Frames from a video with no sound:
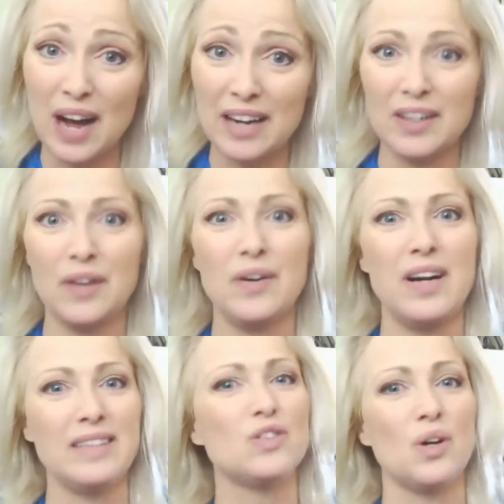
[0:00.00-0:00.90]
I don't know.
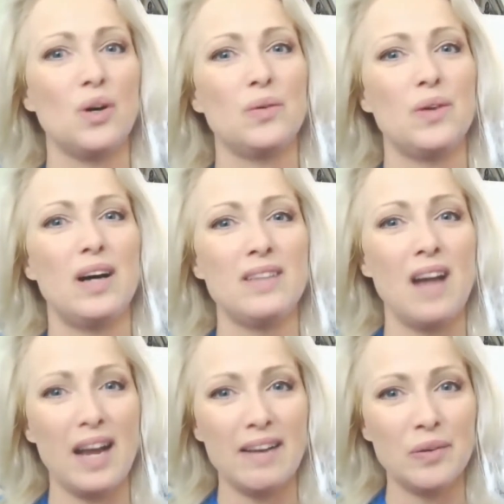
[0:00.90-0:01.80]
So
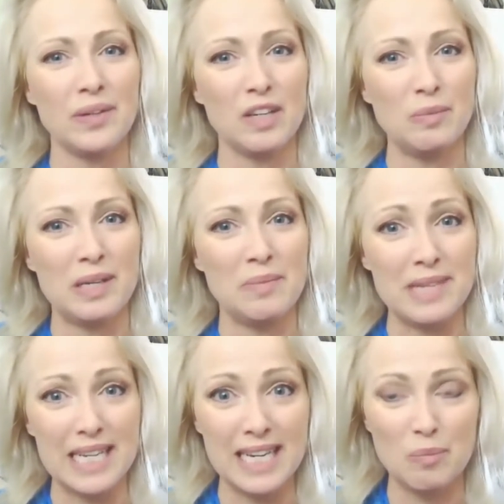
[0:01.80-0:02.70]
not everyone can be a
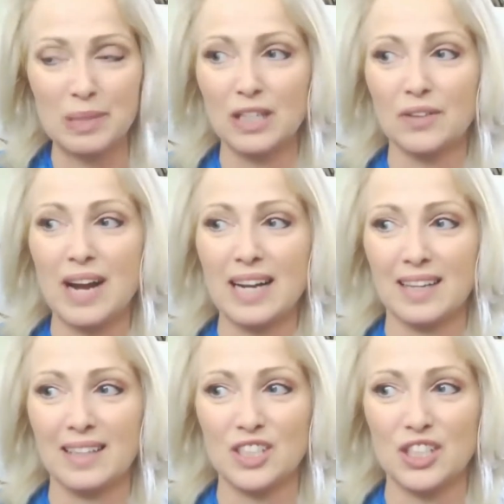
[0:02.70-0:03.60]
medium, but Lorette,
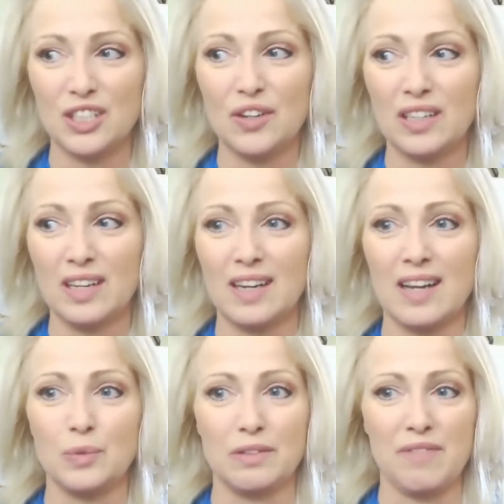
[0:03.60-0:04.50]
you can
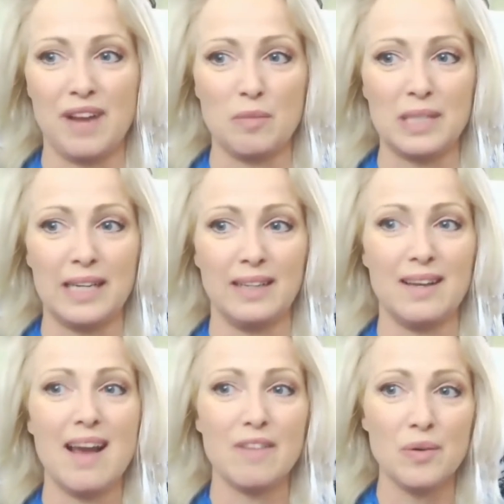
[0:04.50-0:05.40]
connect with your family.
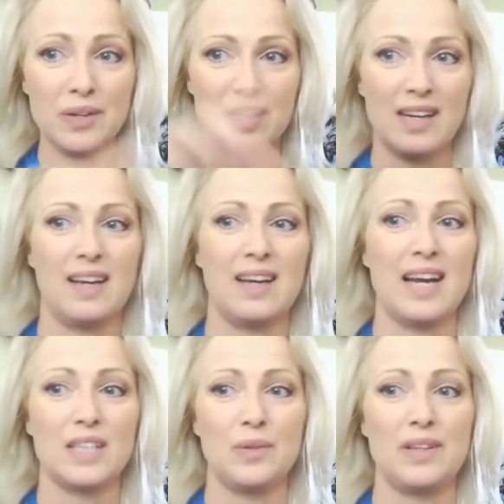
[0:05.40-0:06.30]
Everyone can
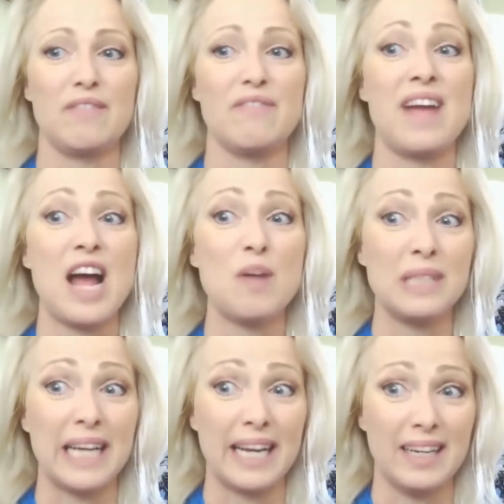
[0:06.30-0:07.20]
connect with their
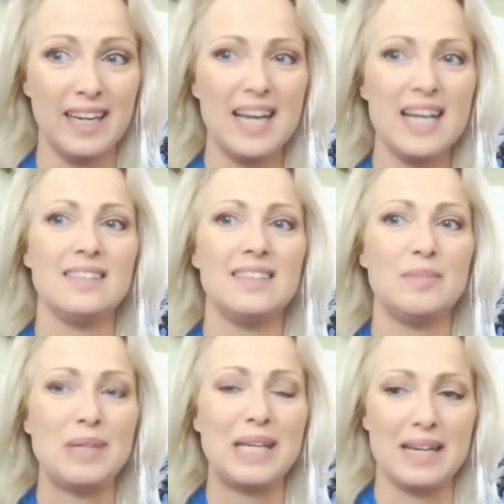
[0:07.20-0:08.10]
family,
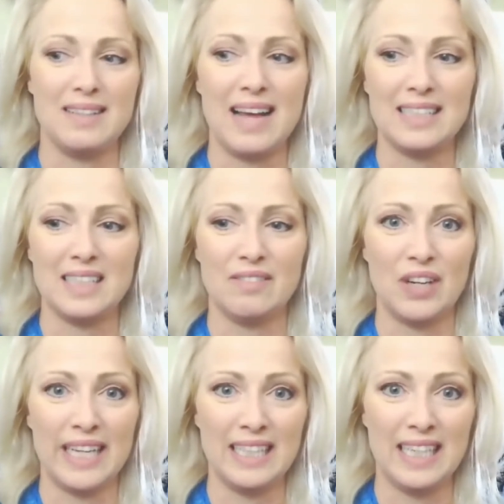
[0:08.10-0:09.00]
because that's a
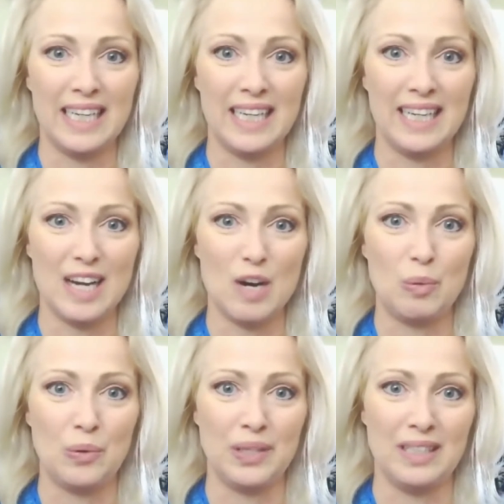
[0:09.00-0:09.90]
divinely
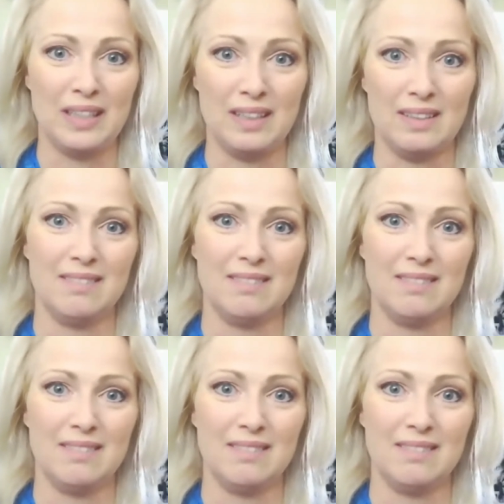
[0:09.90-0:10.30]
appointed